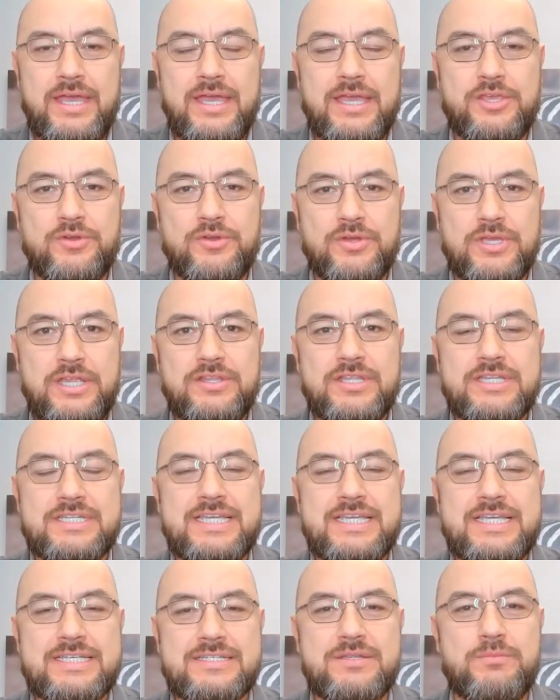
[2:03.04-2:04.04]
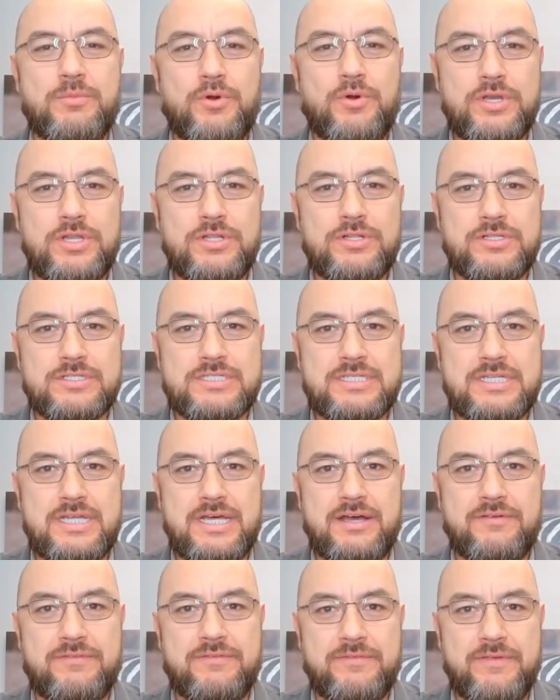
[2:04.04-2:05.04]
You hear the testimonials
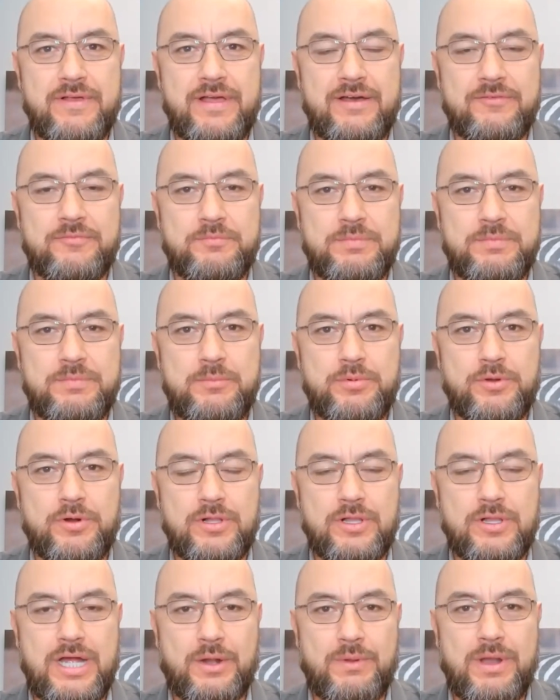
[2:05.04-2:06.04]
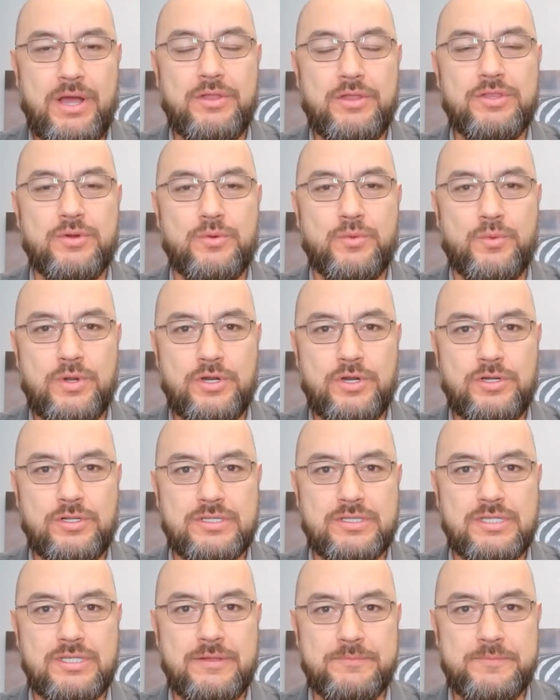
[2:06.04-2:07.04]
of people around the
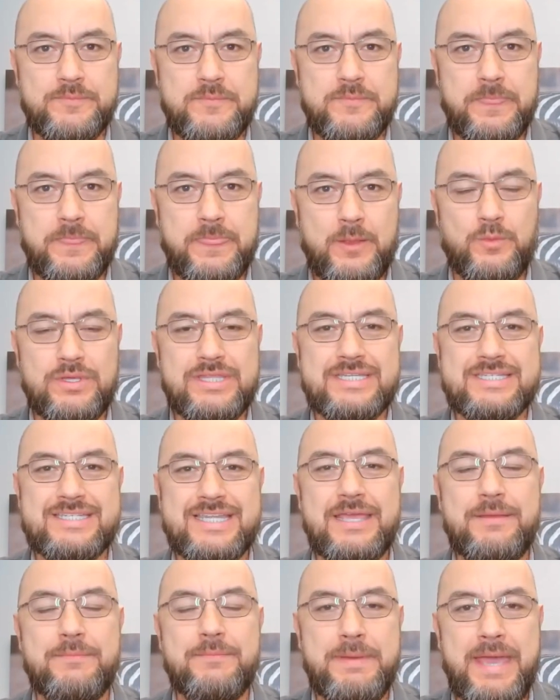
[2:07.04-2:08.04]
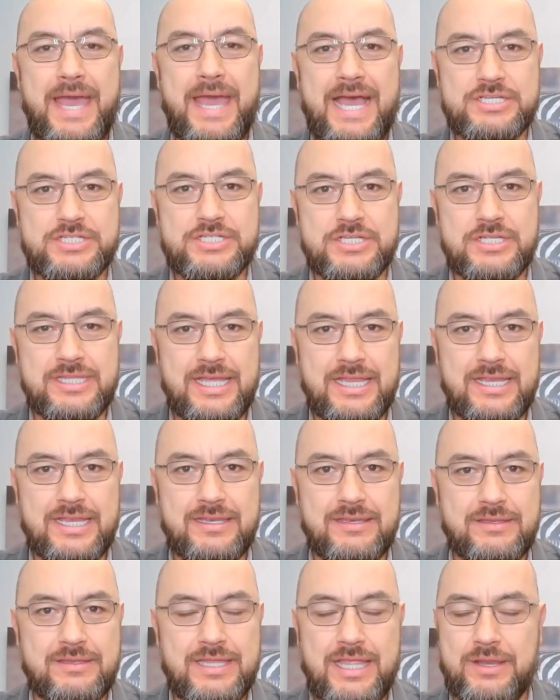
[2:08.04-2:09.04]
world with the same passion
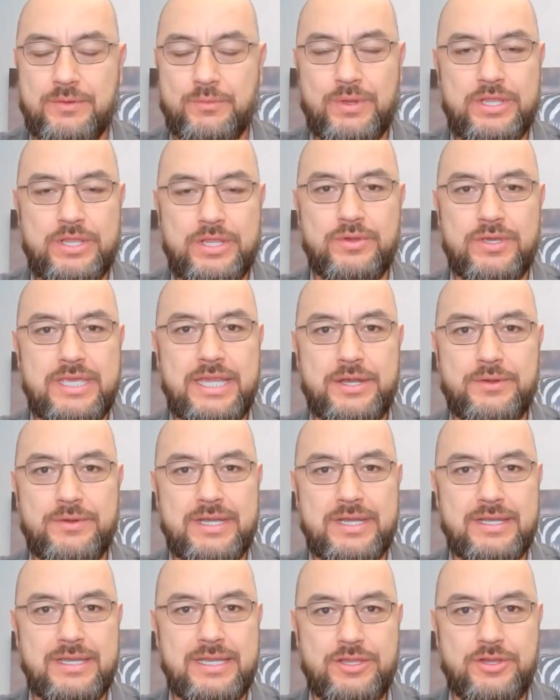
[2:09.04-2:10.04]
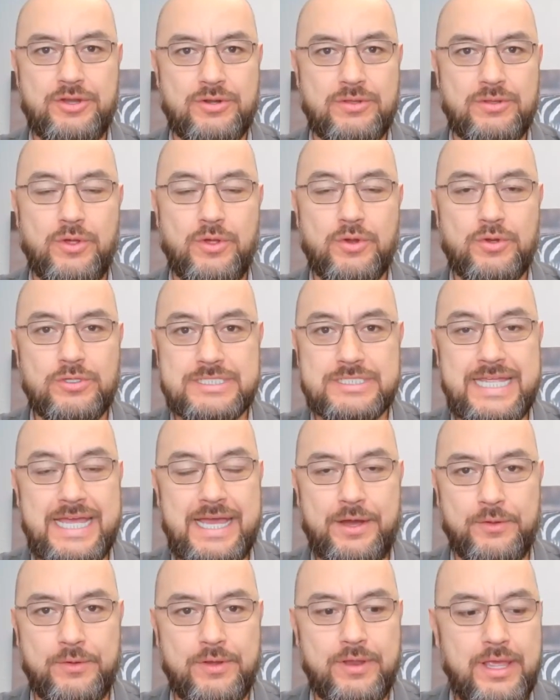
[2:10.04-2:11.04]
that when you hear it in your local
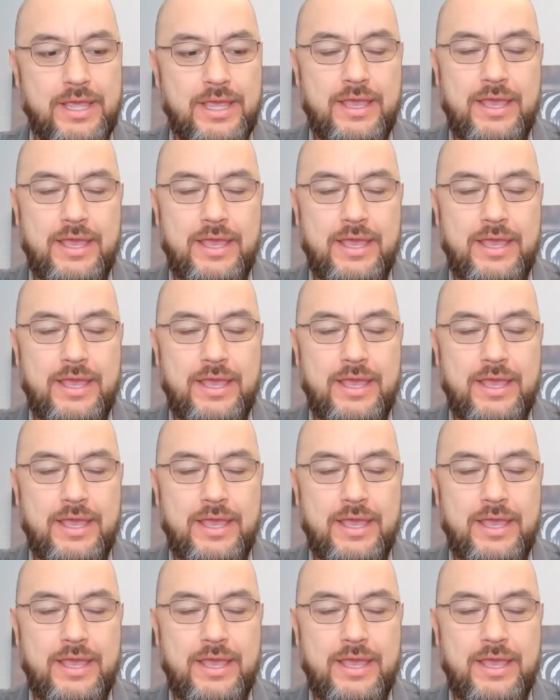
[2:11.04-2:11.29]
town.